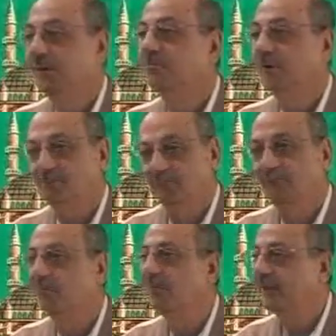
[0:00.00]

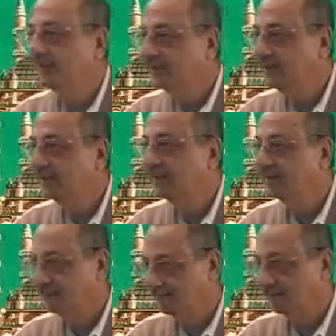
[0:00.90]
maf'ulun bihi.
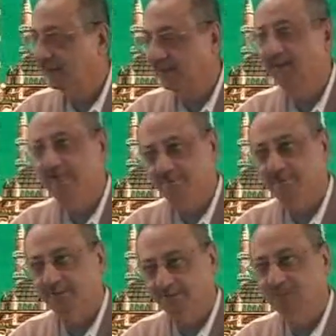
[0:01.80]
Okay,
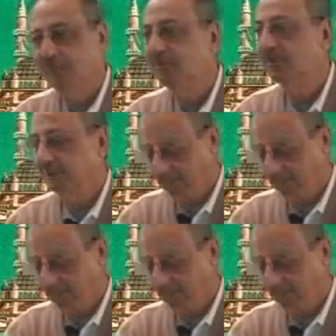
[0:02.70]
mansub.